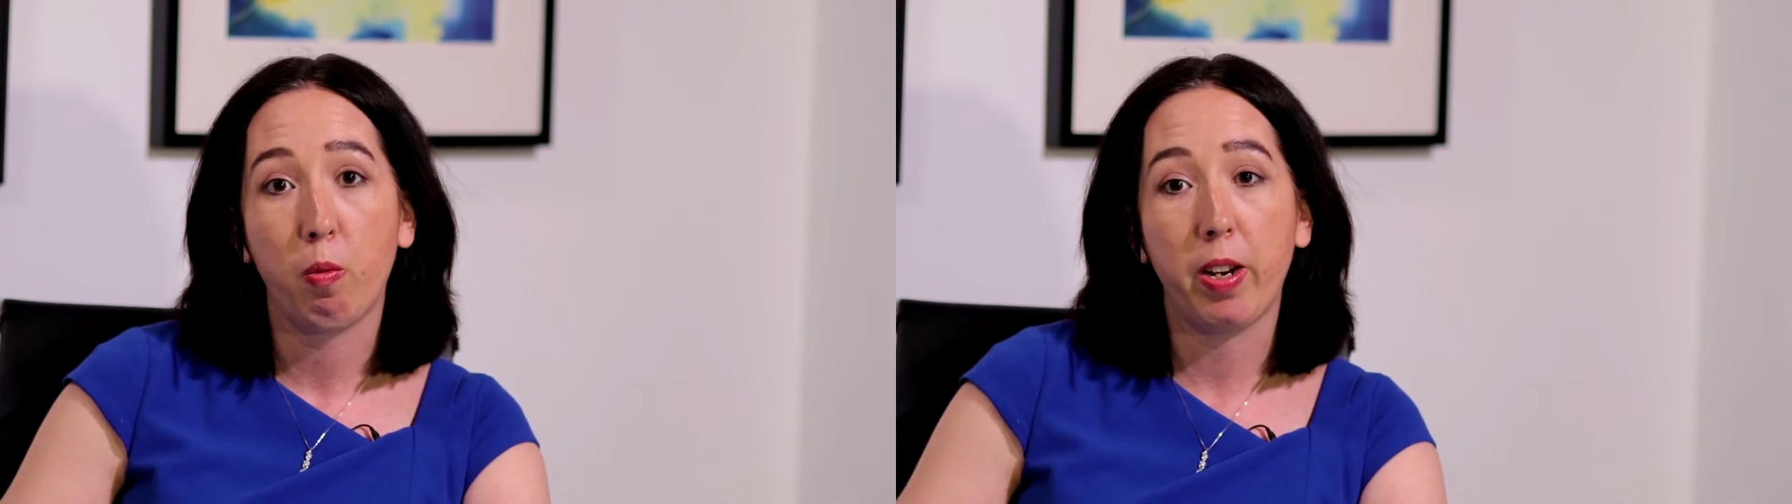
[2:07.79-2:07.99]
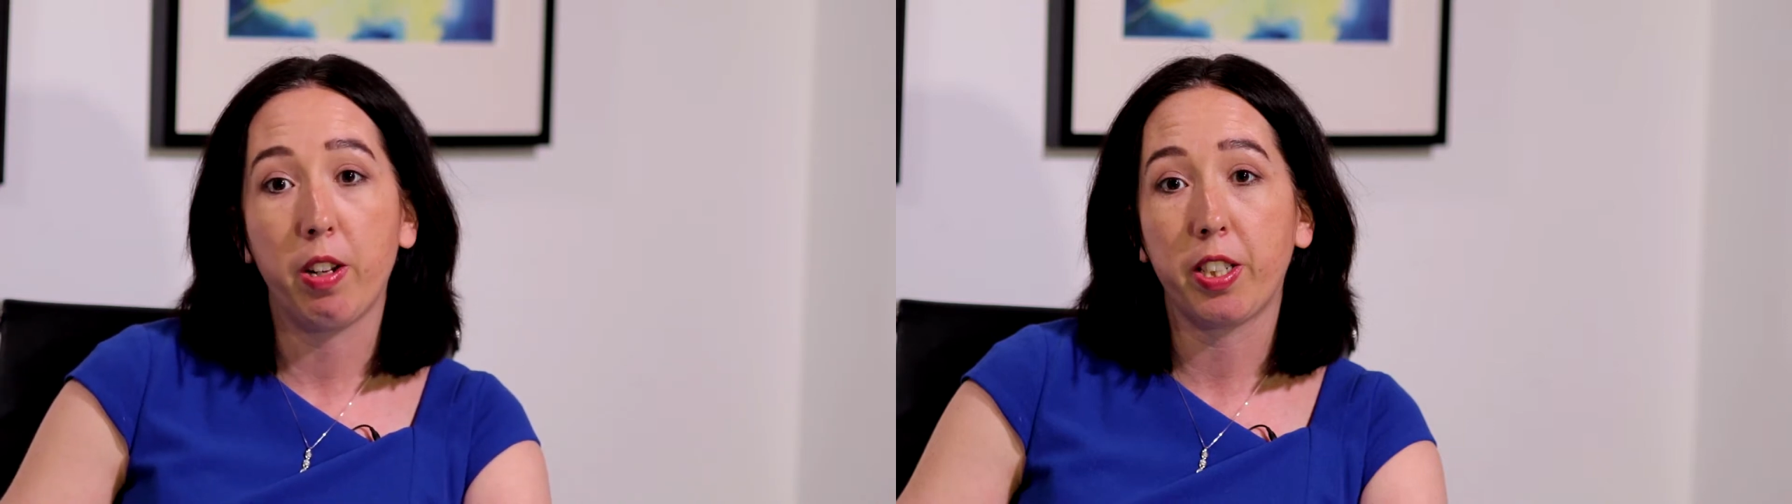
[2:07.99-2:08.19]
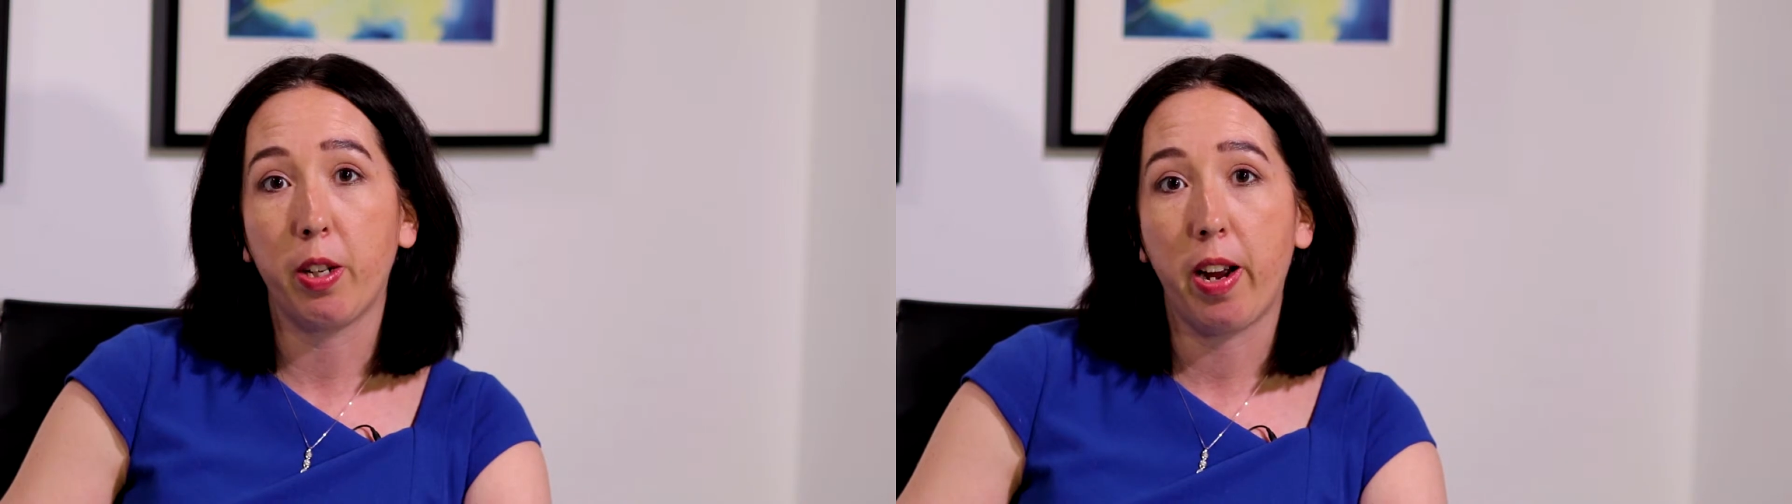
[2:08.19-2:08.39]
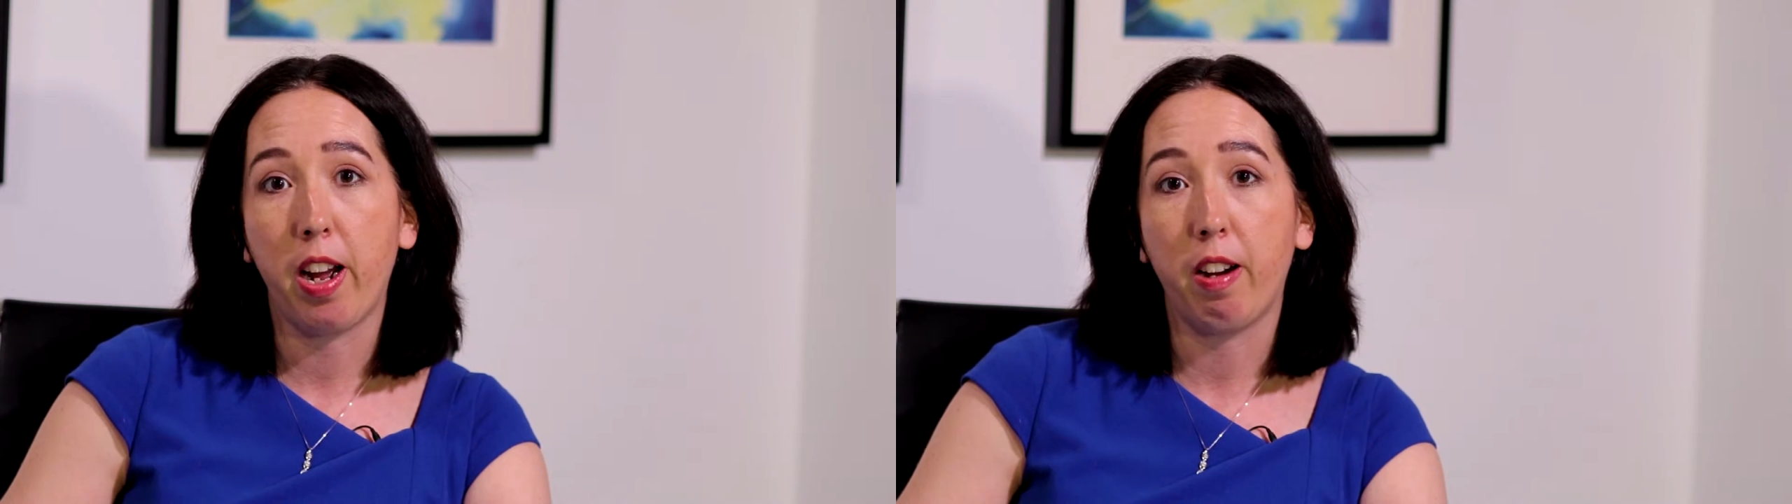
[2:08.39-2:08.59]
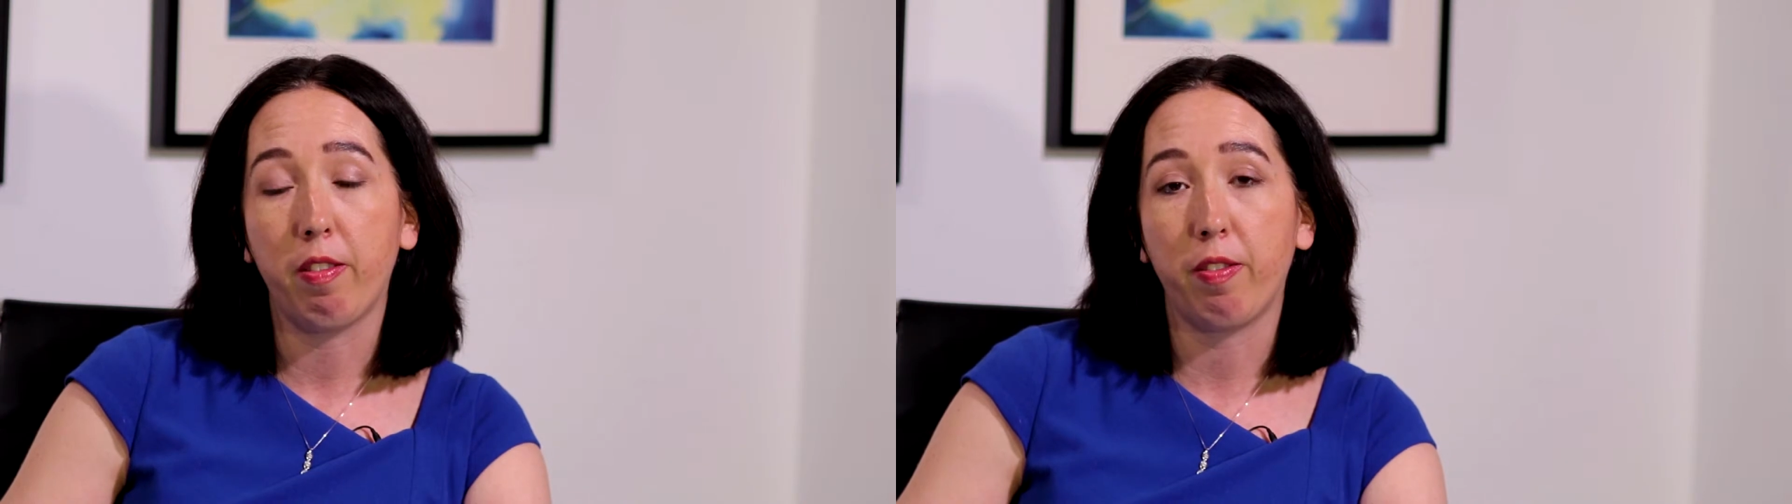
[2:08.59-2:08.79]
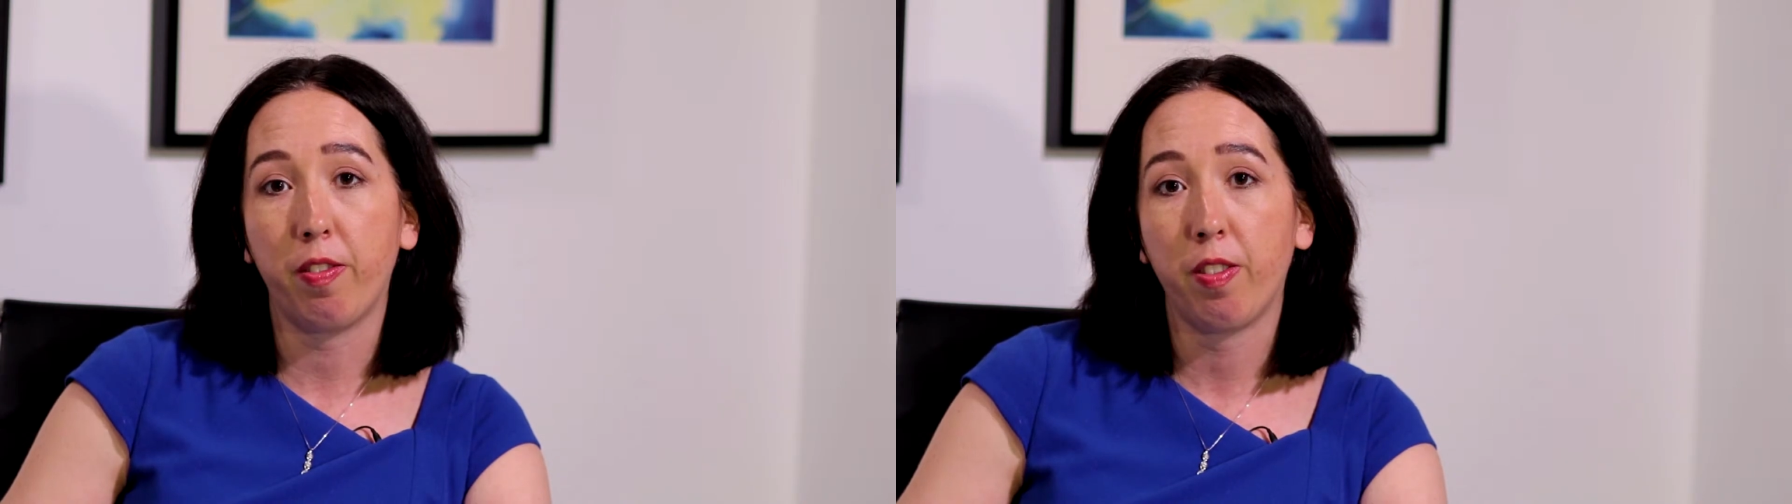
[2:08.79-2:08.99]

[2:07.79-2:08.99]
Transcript: We also have